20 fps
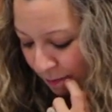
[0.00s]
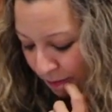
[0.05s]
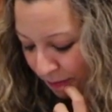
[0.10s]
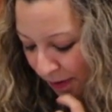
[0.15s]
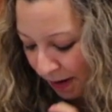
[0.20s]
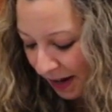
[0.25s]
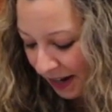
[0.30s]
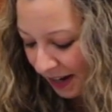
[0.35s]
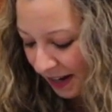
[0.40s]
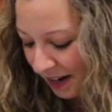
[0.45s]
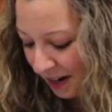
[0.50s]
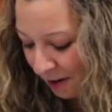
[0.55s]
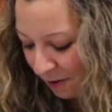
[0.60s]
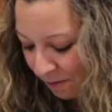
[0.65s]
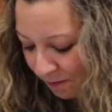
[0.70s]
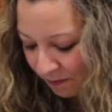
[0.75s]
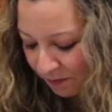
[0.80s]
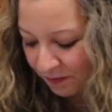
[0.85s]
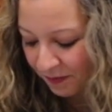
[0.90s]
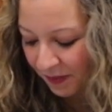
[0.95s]

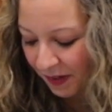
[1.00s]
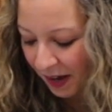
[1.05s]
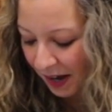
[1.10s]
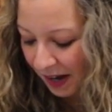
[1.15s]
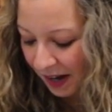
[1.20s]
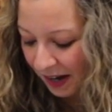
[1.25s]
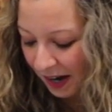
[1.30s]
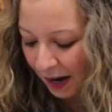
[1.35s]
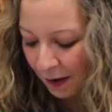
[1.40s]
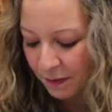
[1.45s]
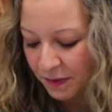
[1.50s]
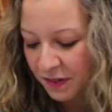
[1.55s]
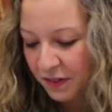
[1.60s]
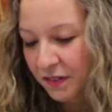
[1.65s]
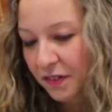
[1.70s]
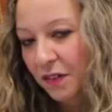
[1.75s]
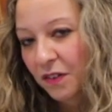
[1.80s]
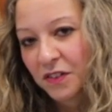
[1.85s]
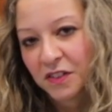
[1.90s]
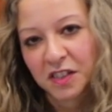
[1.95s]
but
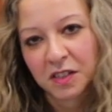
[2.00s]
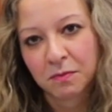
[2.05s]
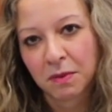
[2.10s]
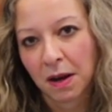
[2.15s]
absolutely gorgeous